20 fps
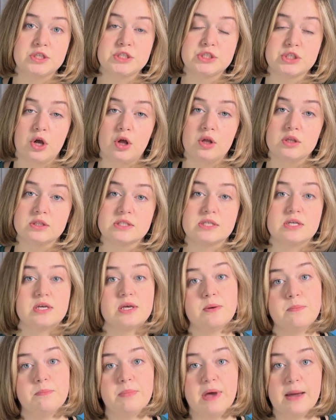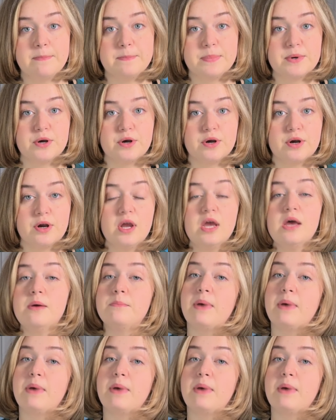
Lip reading: salt, pepper,